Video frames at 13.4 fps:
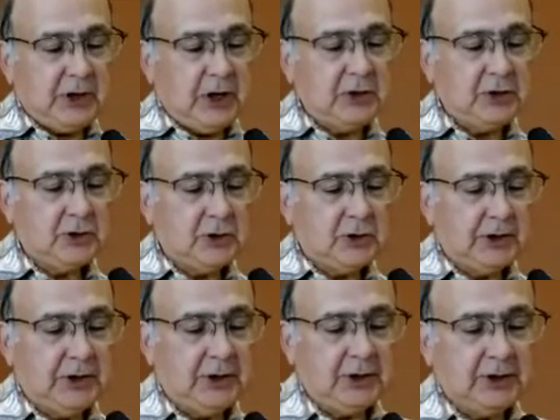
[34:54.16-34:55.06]
schedule,
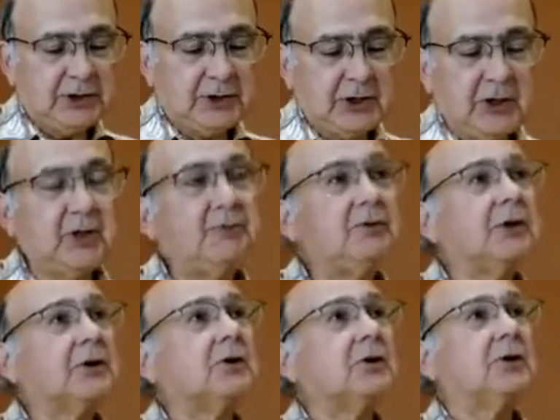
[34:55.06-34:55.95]
he is the
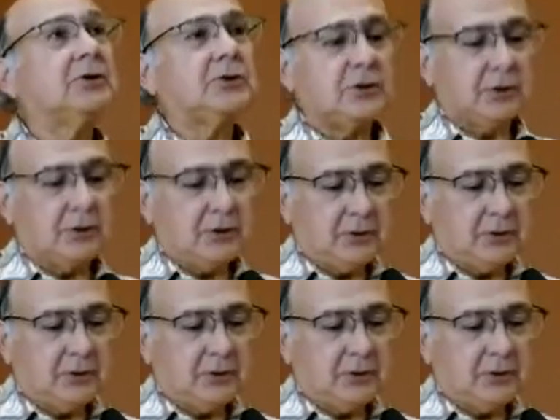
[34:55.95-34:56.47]
evening concert.